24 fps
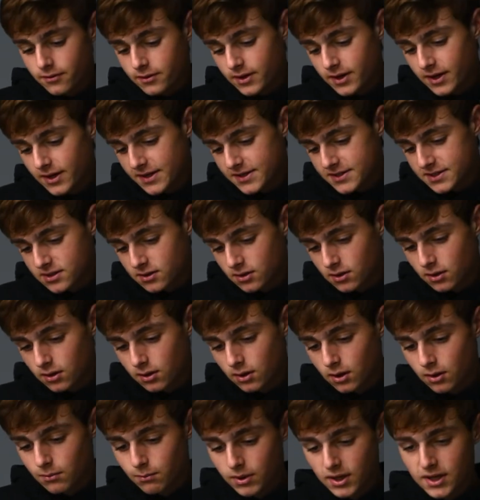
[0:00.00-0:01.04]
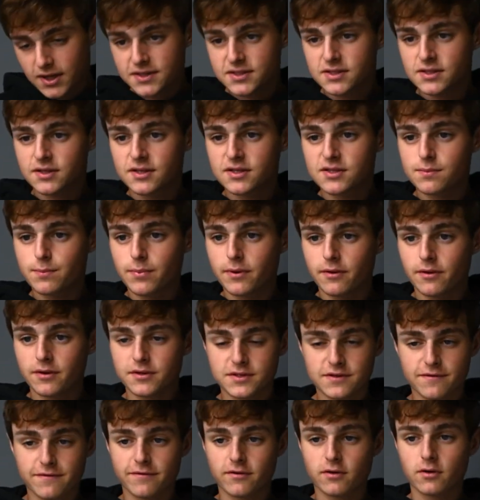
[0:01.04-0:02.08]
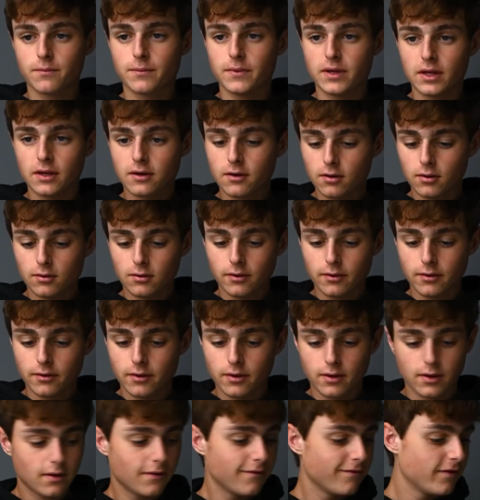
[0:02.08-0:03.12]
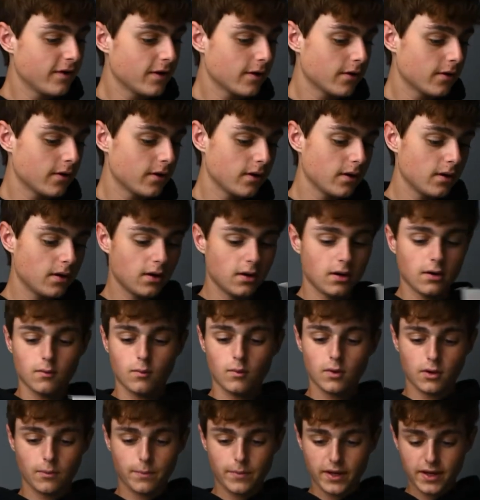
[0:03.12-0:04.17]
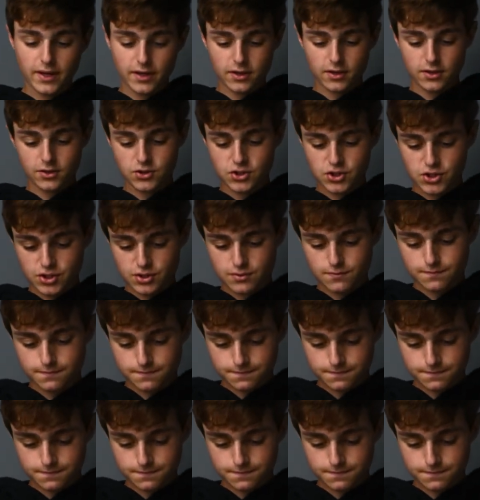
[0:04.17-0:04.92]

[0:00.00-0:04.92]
nice unboxing experience from eColor, very uh, well packaged.